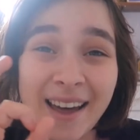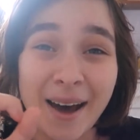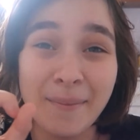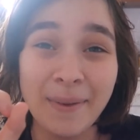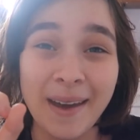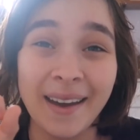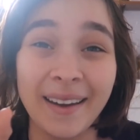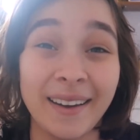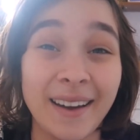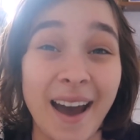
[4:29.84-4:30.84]
that
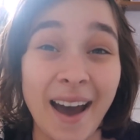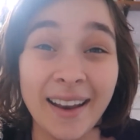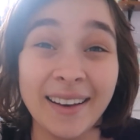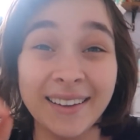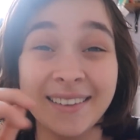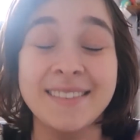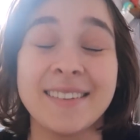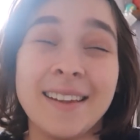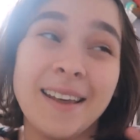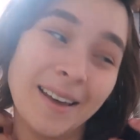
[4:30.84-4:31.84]
big, and
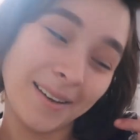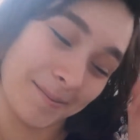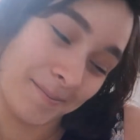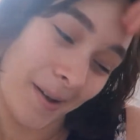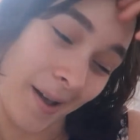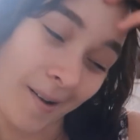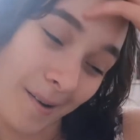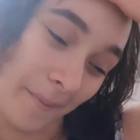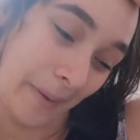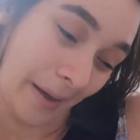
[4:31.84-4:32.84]
my
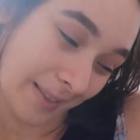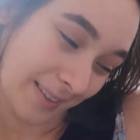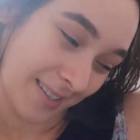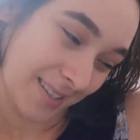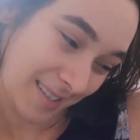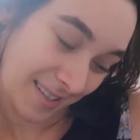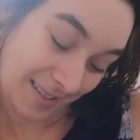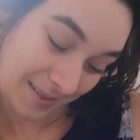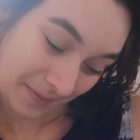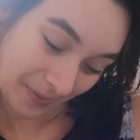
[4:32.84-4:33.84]
heart melts.
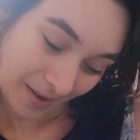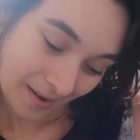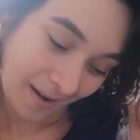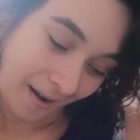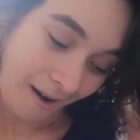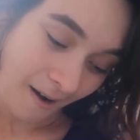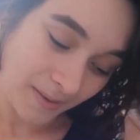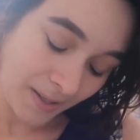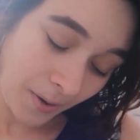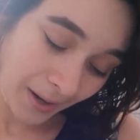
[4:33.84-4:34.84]

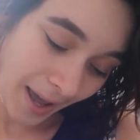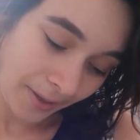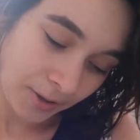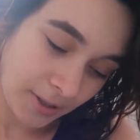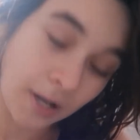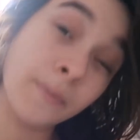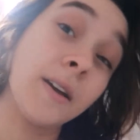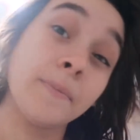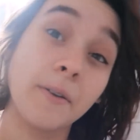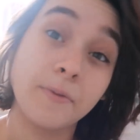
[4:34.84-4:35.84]
I'm so glad that so
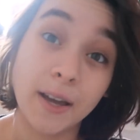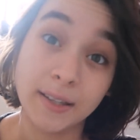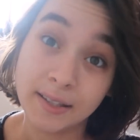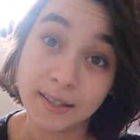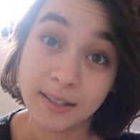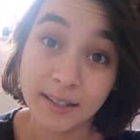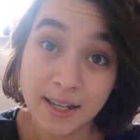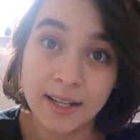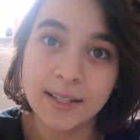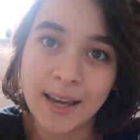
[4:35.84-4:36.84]
many of my friends
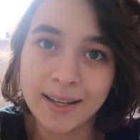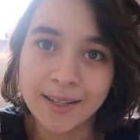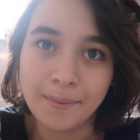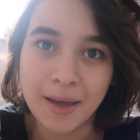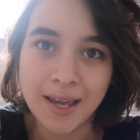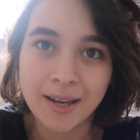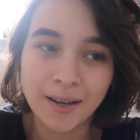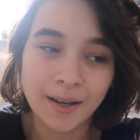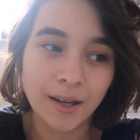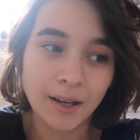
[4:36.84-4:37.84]
did get to meet
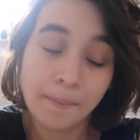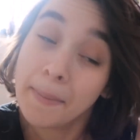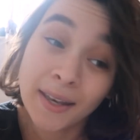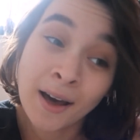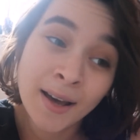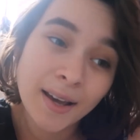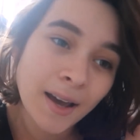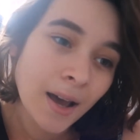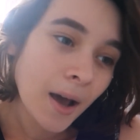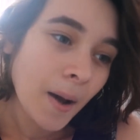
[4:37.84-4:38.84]
Midnight,
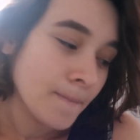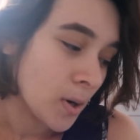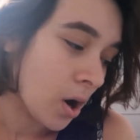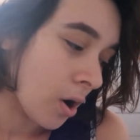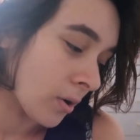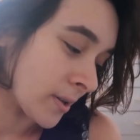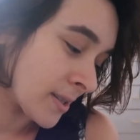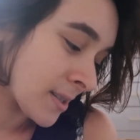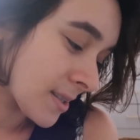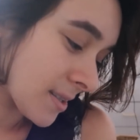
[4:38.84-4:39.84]

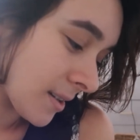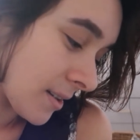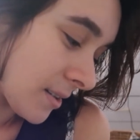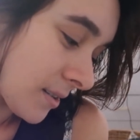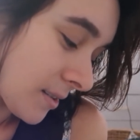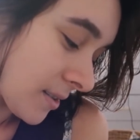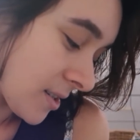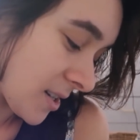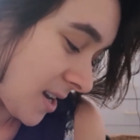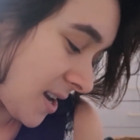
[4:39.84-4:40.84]
because
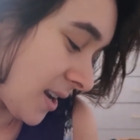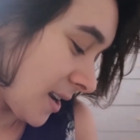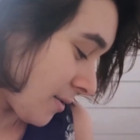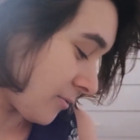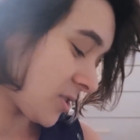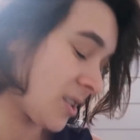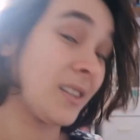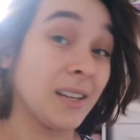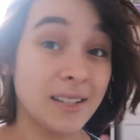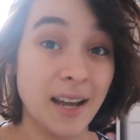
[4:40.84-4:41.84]
she loved
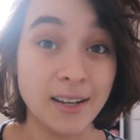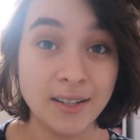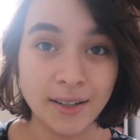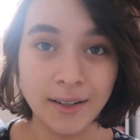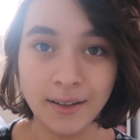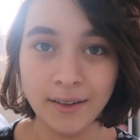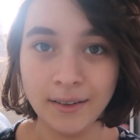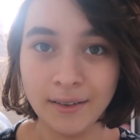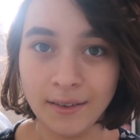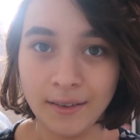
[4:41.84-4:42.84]
the attention
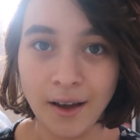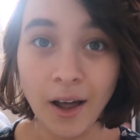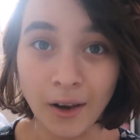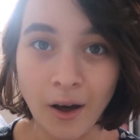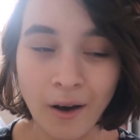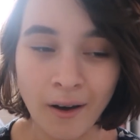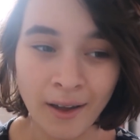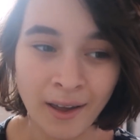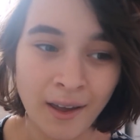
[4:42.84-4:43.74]
a lot,